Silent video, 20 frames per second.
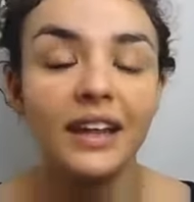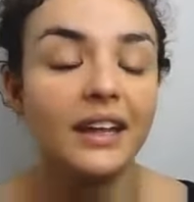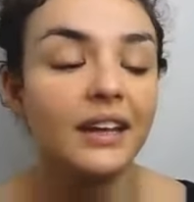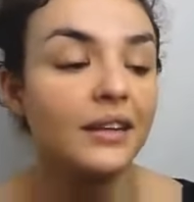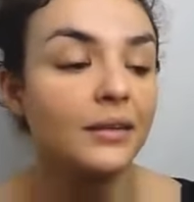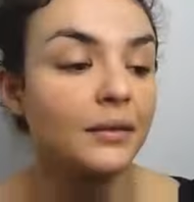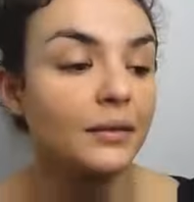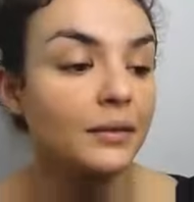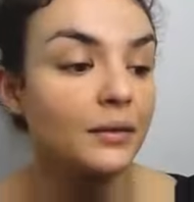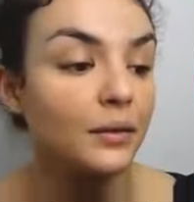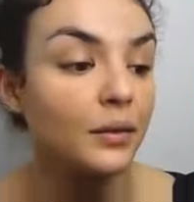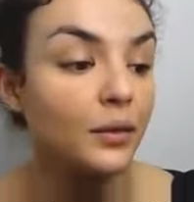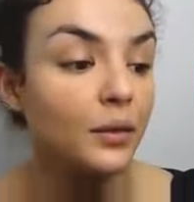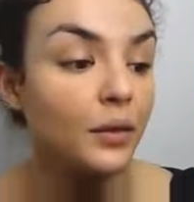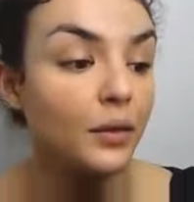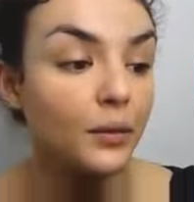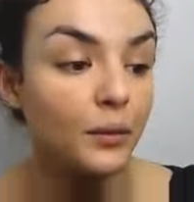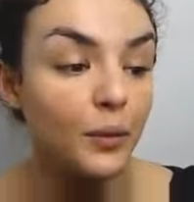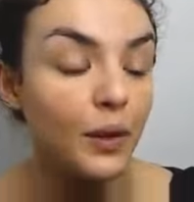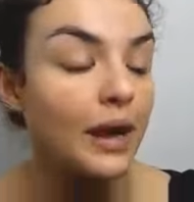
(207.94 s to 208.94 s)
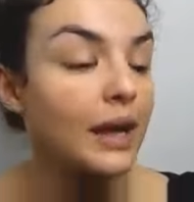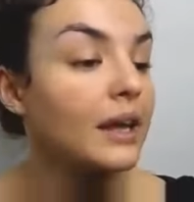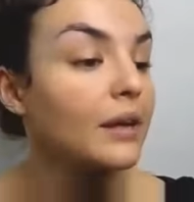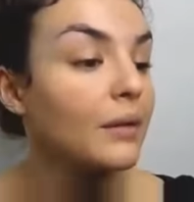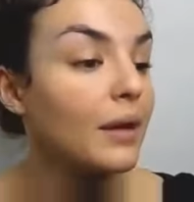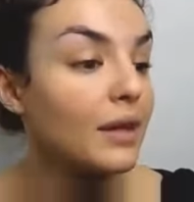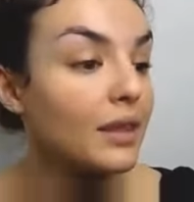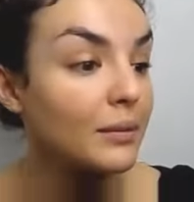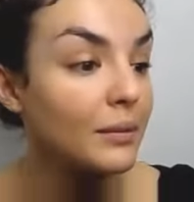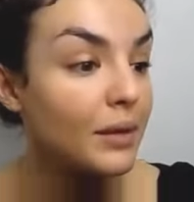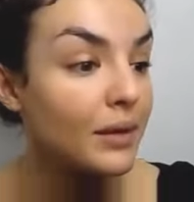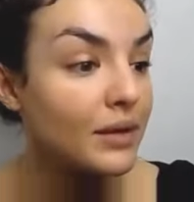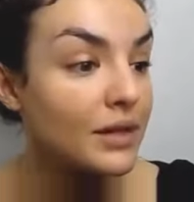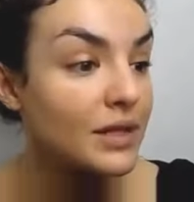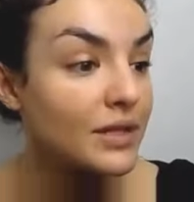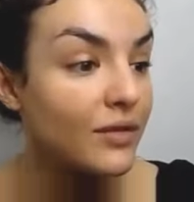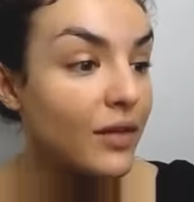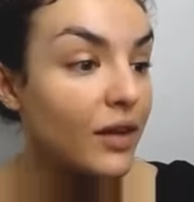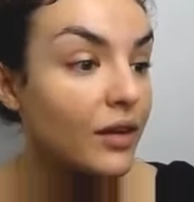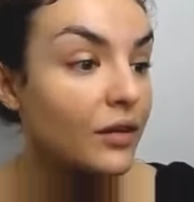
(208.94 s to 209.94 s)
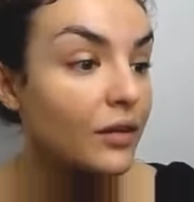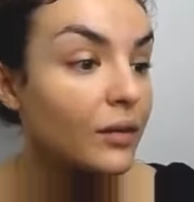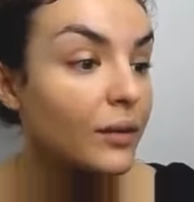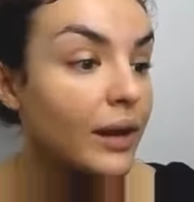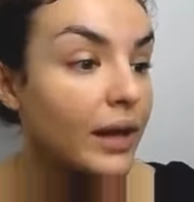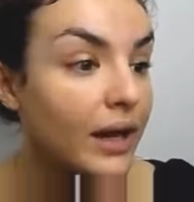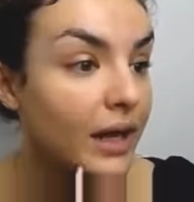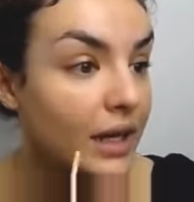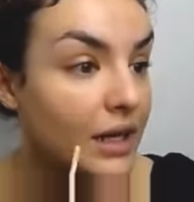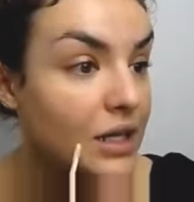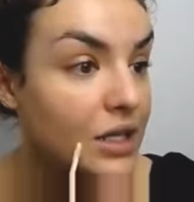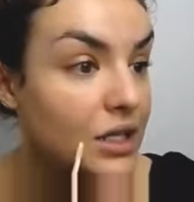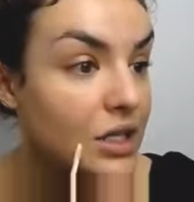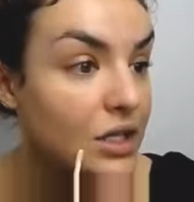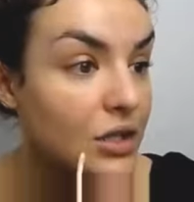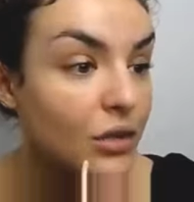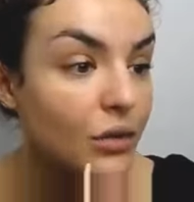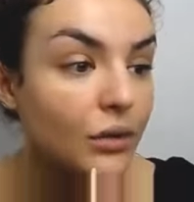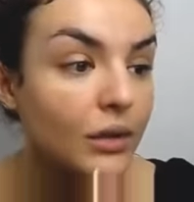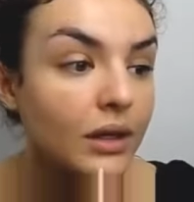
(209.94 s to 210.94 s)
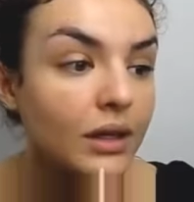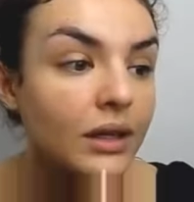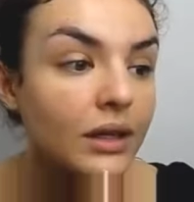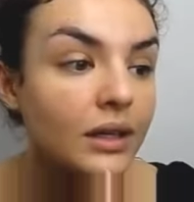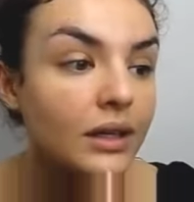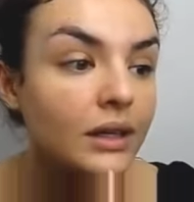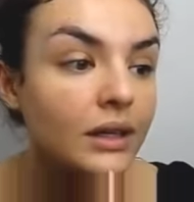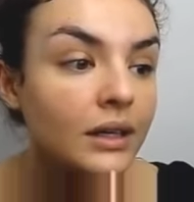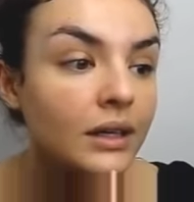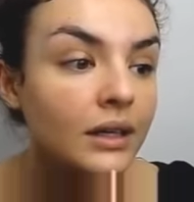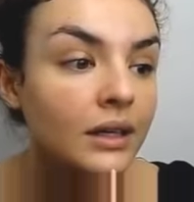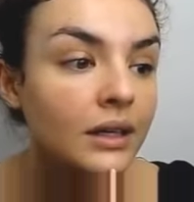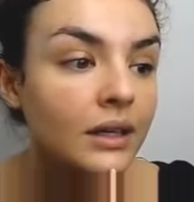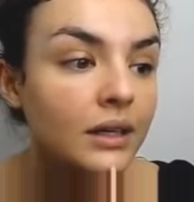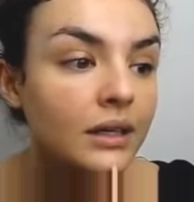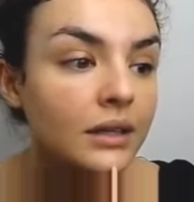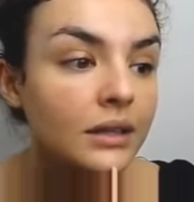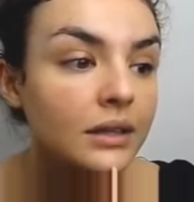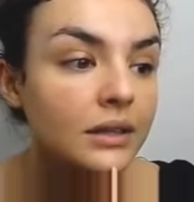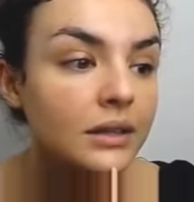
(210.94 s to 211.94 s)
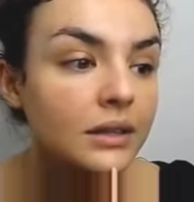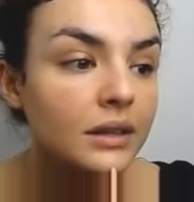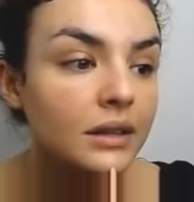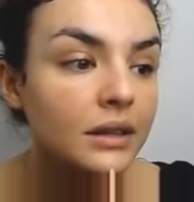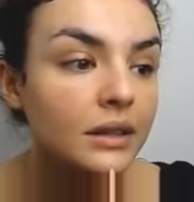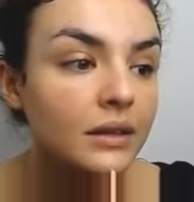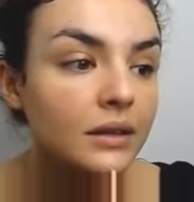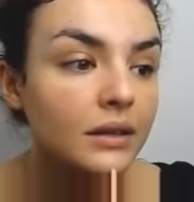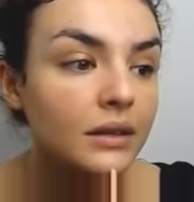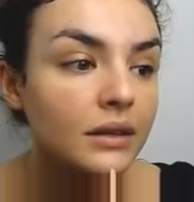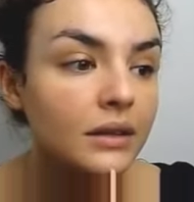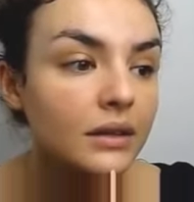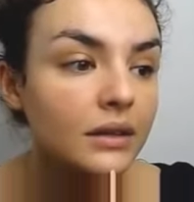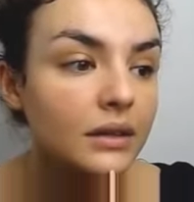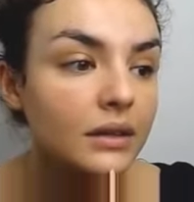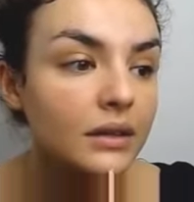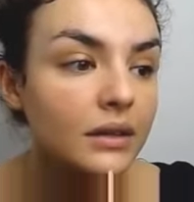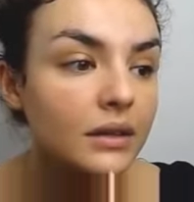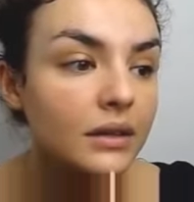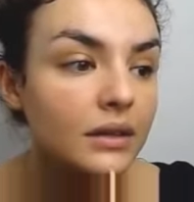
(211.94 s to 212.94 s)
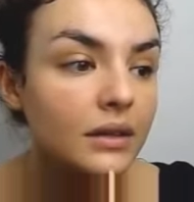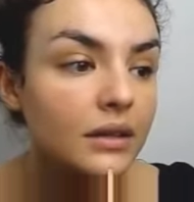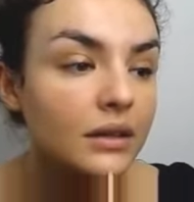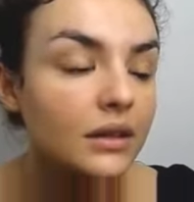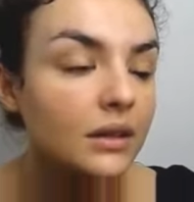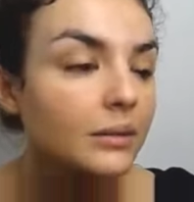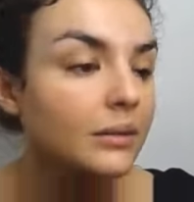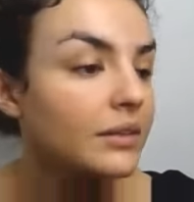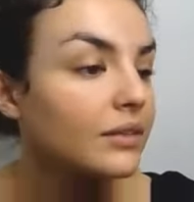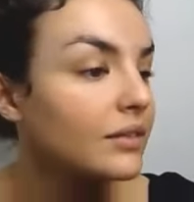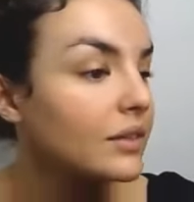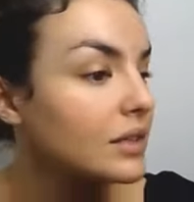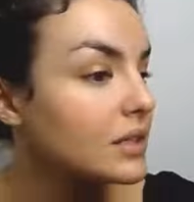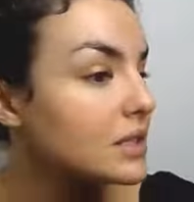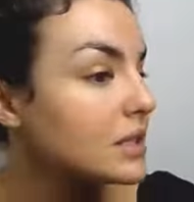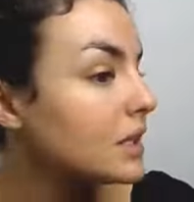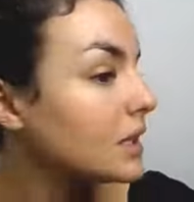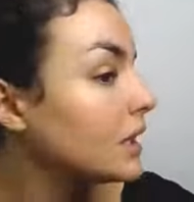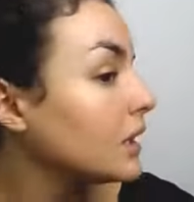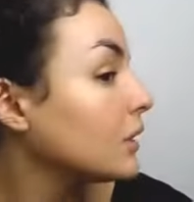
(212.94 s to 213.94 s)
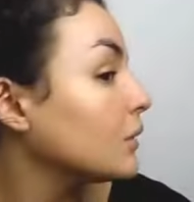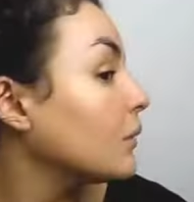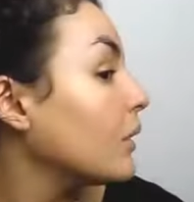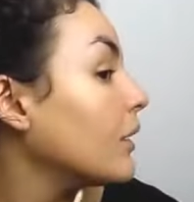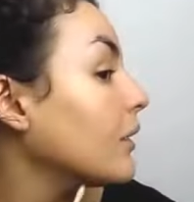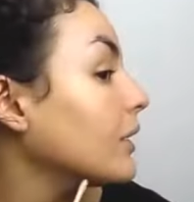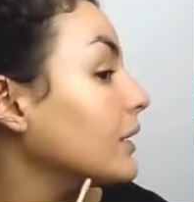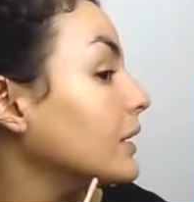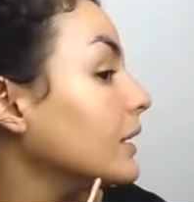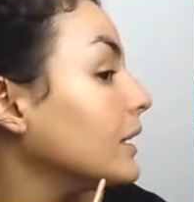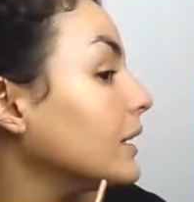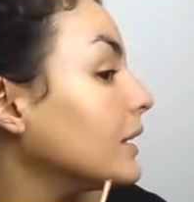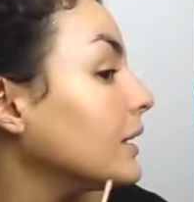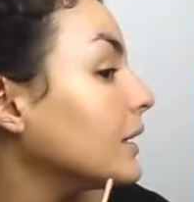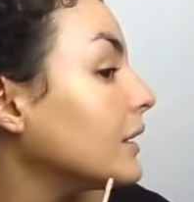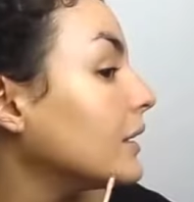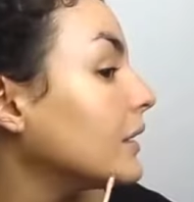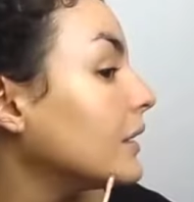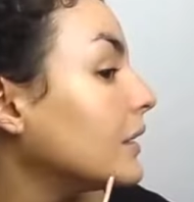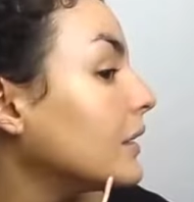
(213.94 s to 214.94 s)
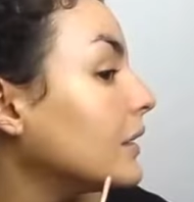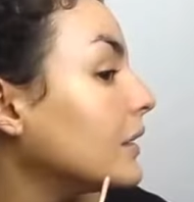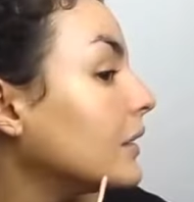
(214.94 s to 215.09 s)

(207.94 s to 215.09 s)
in a way where the mirror is further away and it's just not working. So a little bit of concealing where I need it.